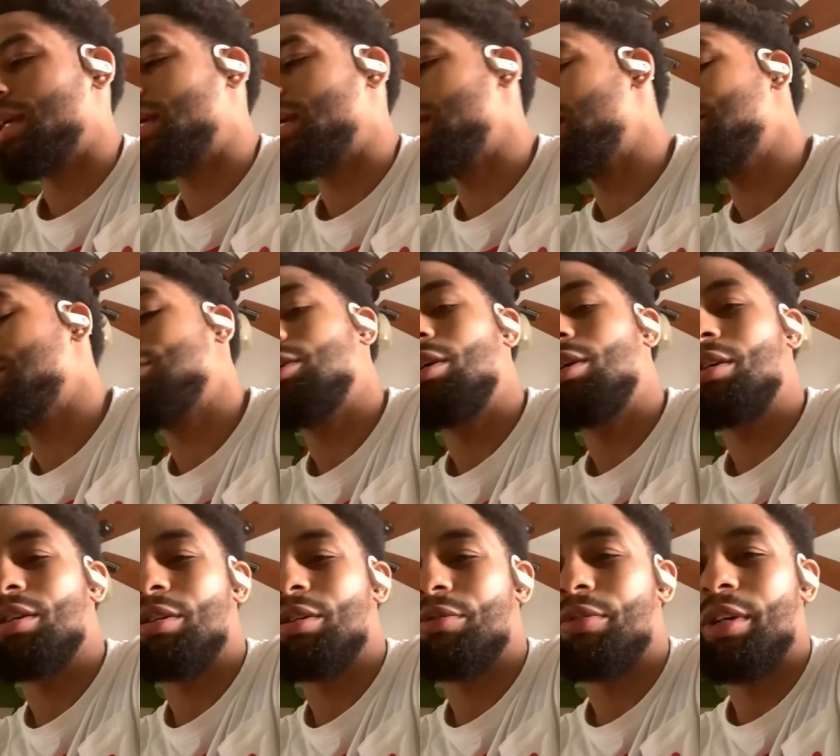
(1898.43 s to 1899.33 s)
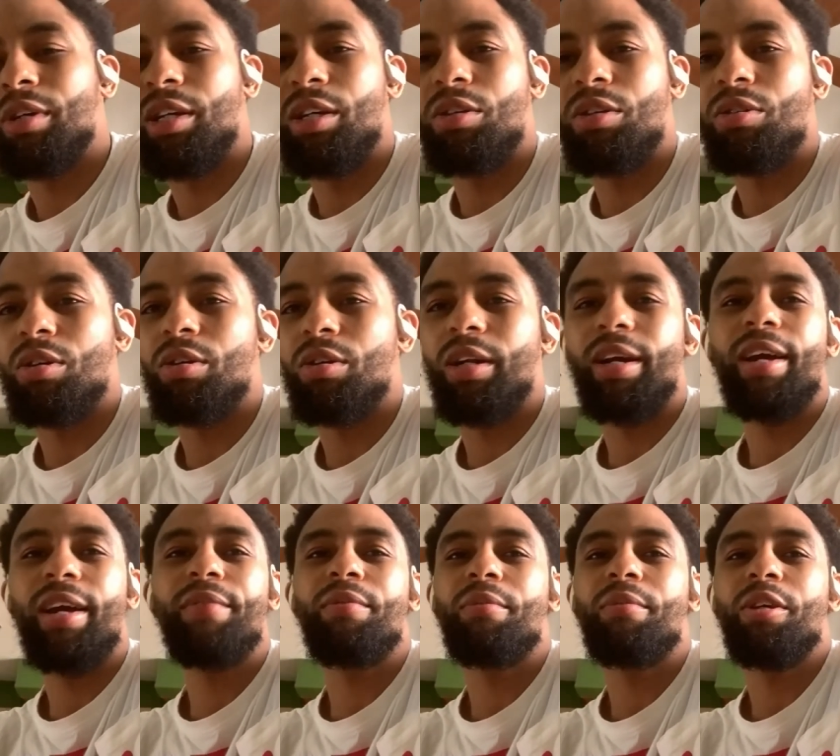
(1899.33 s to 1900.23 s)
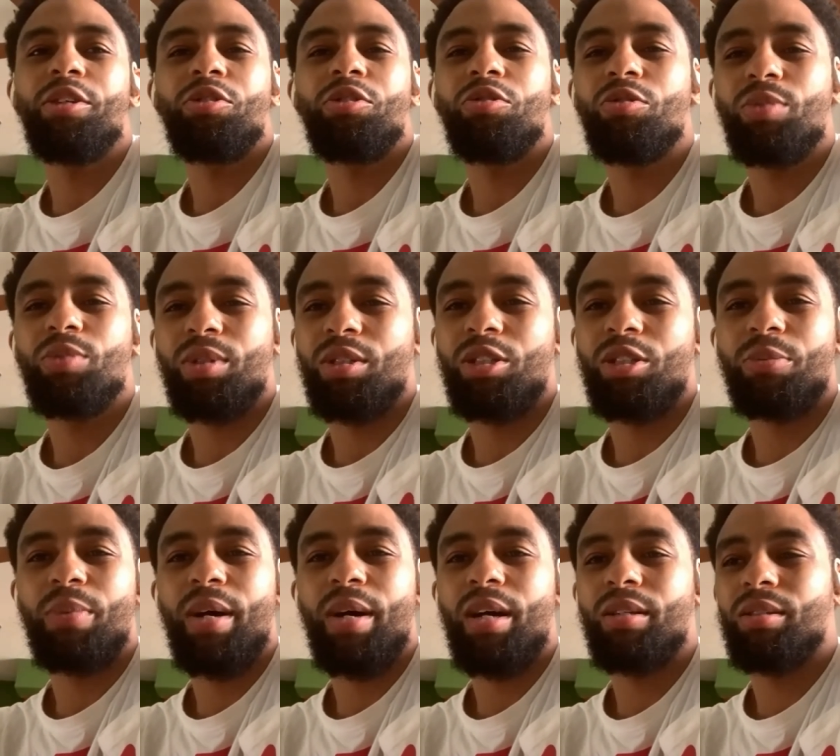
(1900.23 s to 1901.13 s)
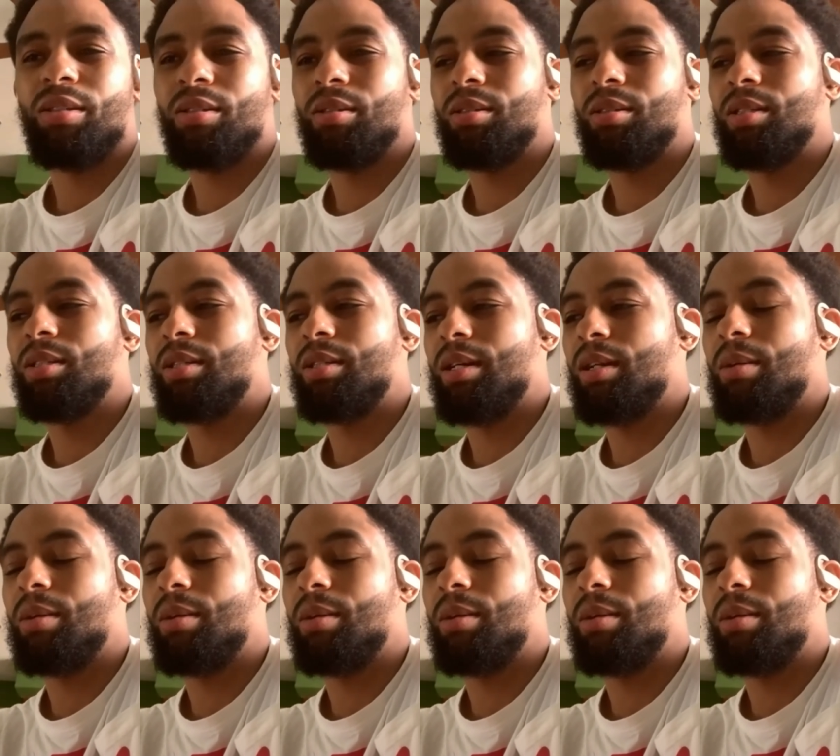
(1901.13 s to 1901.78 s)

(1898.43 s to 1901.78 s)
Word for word: Yeah, I'm talking to Reed, they're having issues with the sponsors, this, that.